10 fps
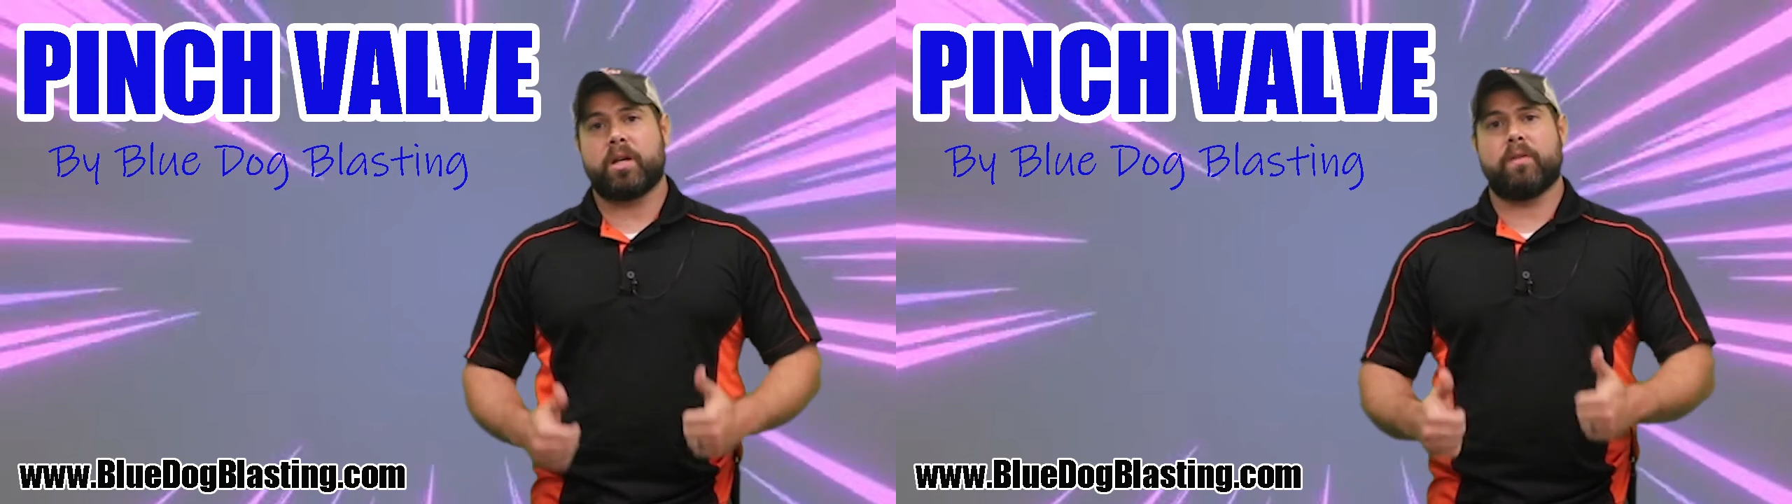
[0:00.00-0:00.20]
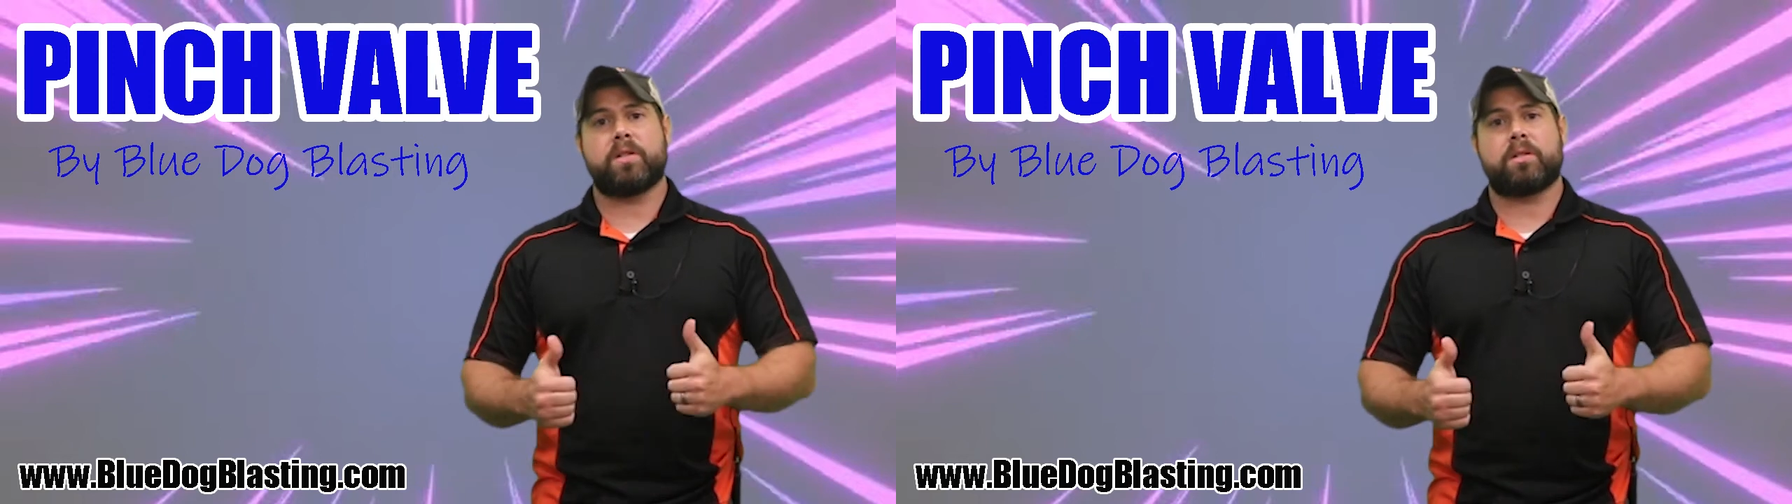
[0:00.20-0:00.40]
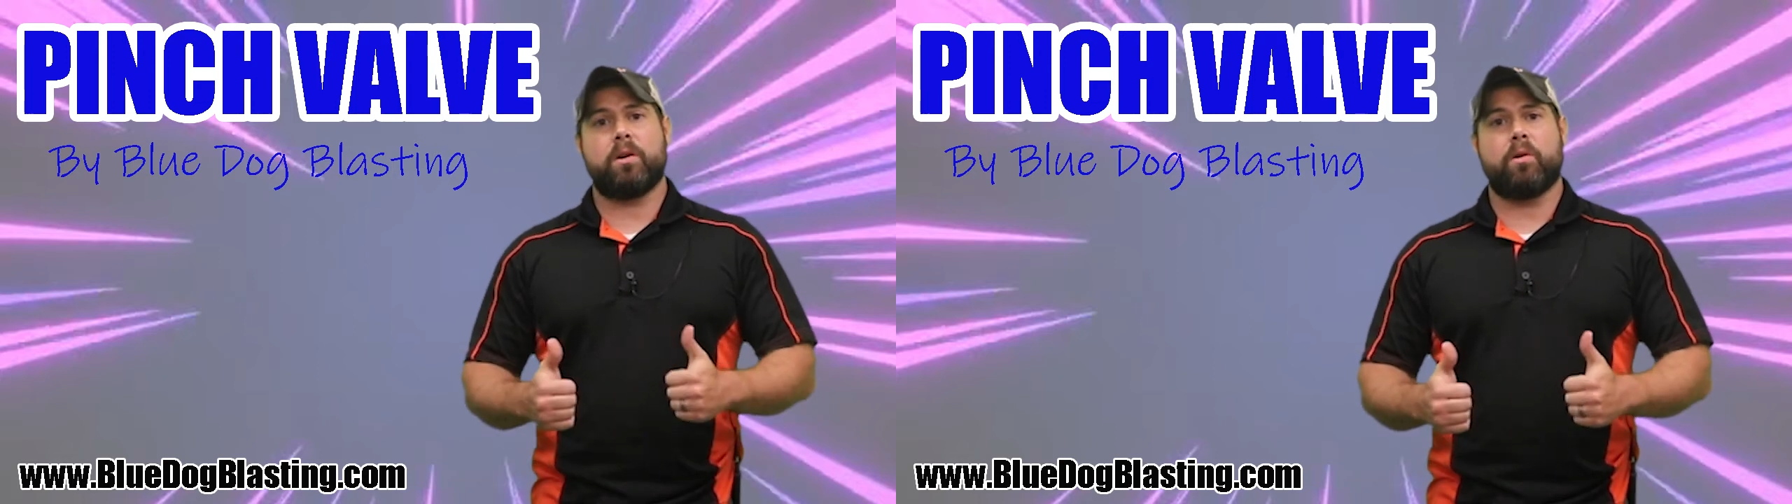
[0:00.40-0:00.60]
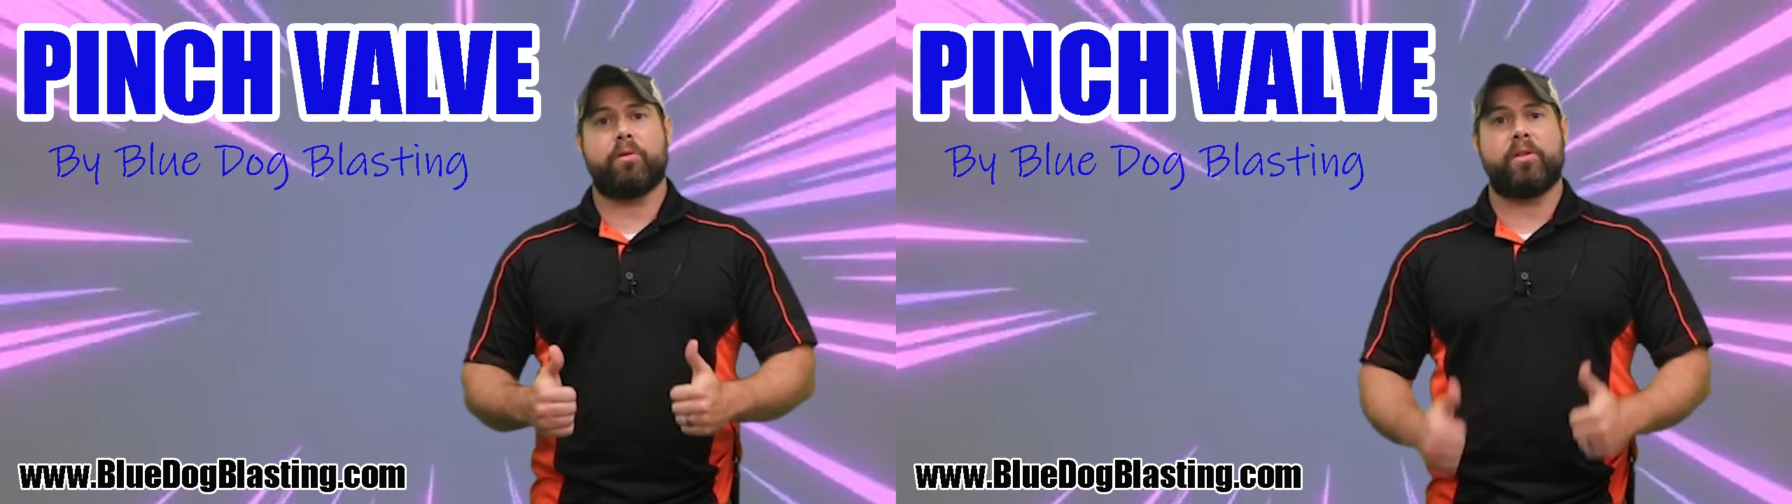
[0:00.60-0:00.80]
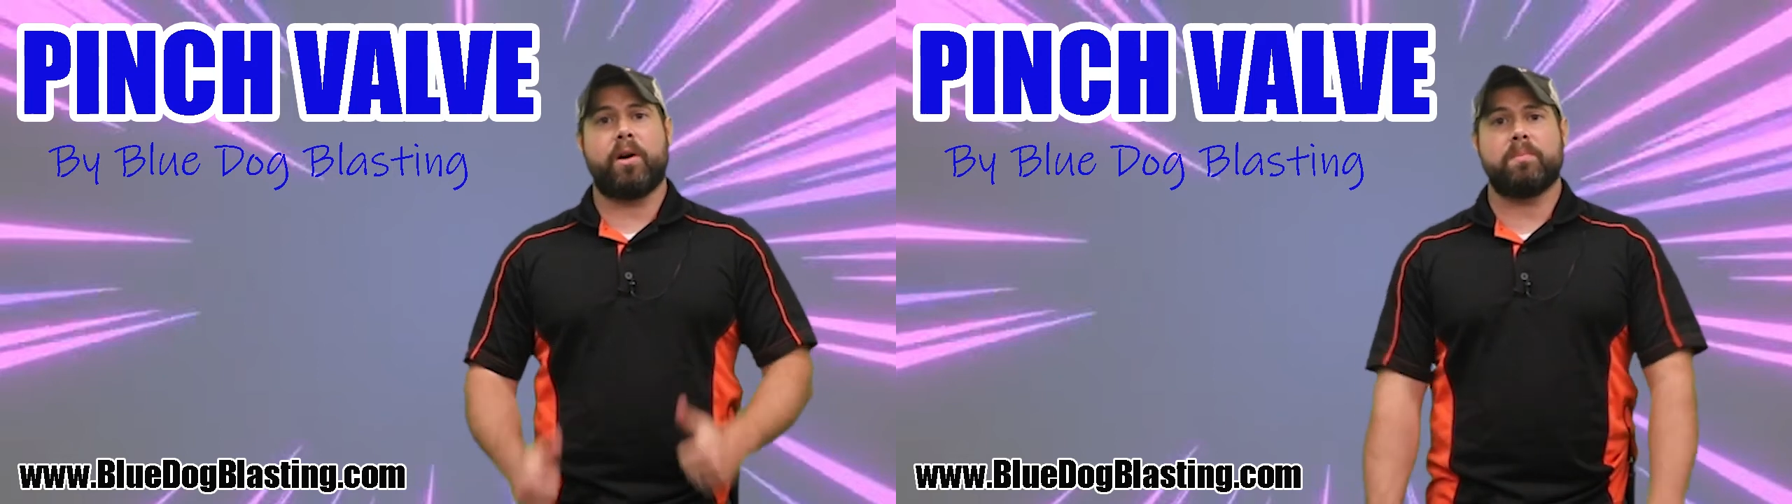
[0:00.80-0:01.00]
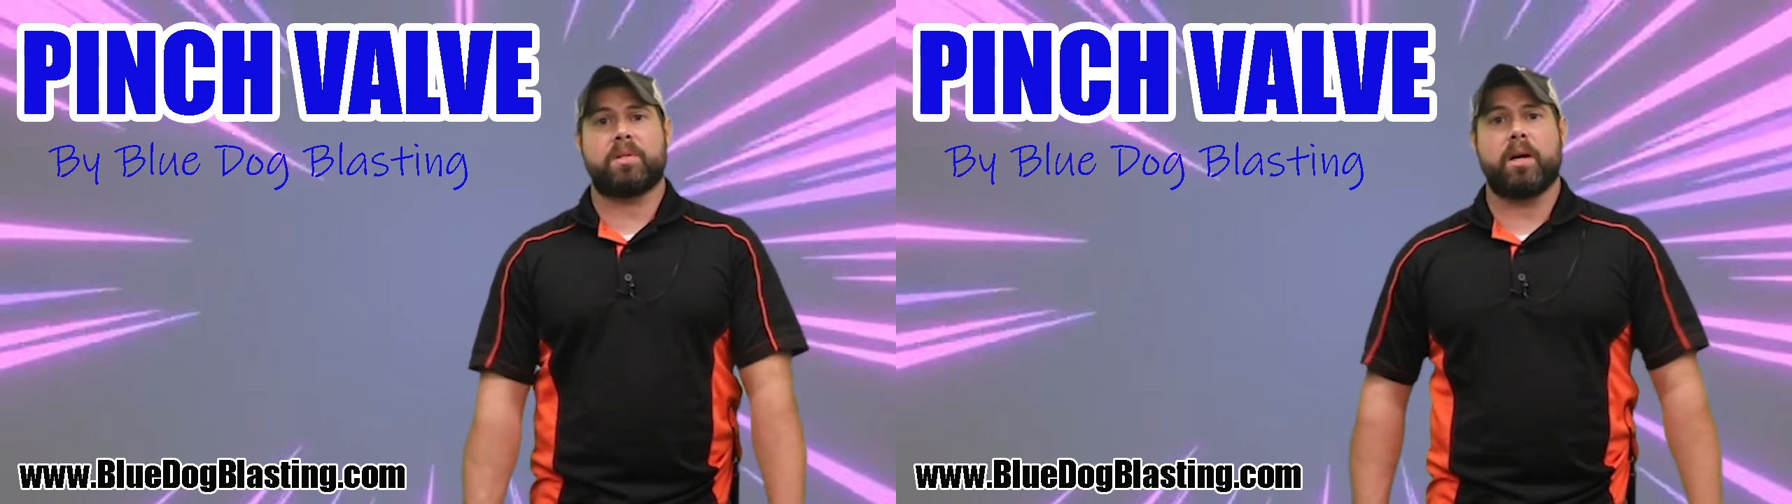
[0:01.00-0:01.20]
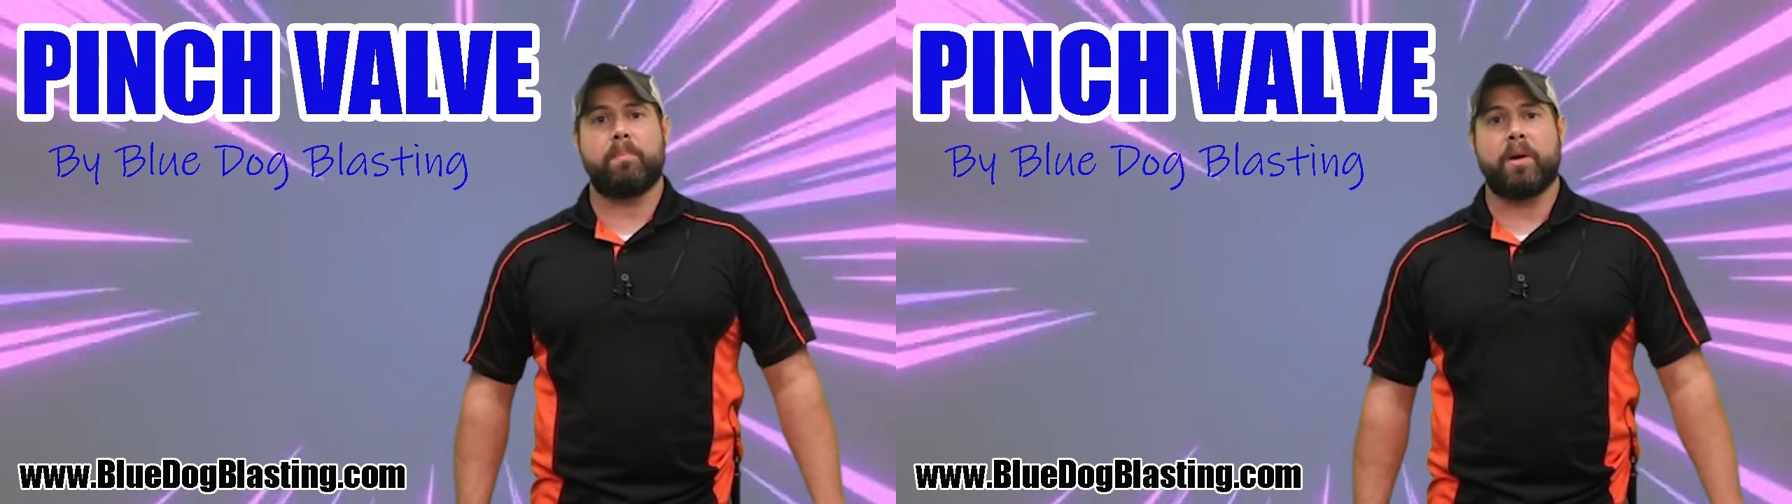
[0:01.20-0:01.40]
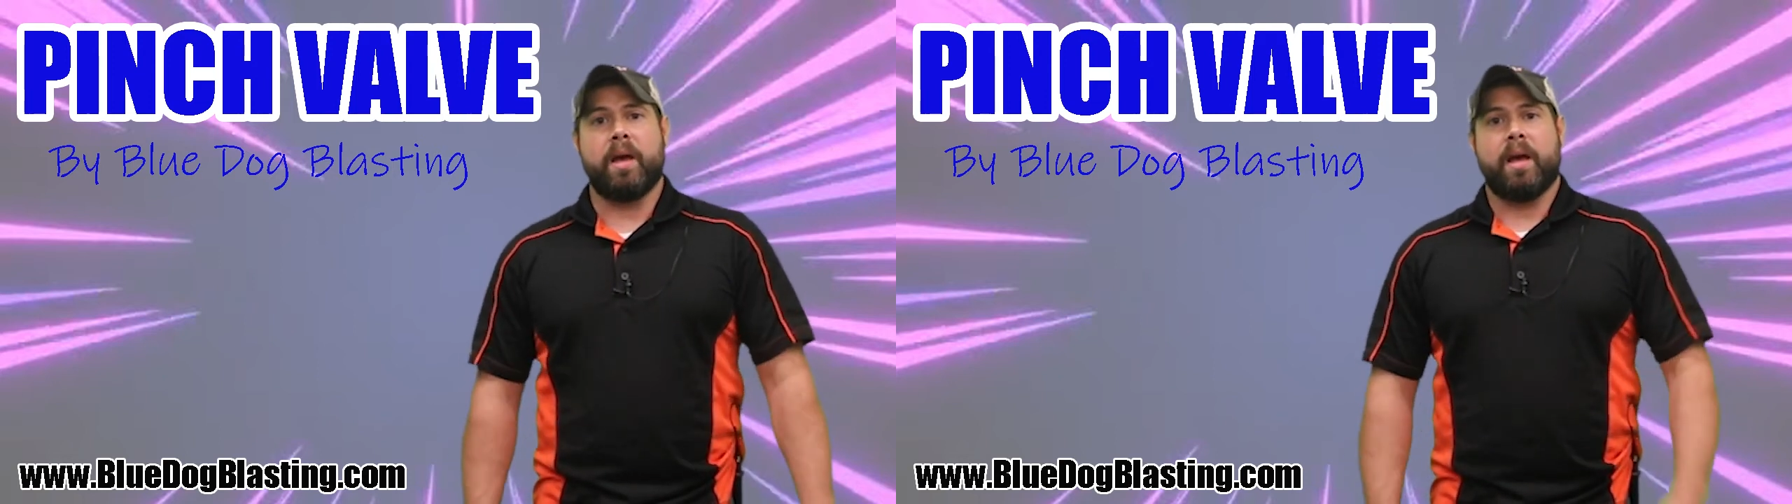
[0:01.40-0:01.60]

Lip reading: give us the old thumbs up,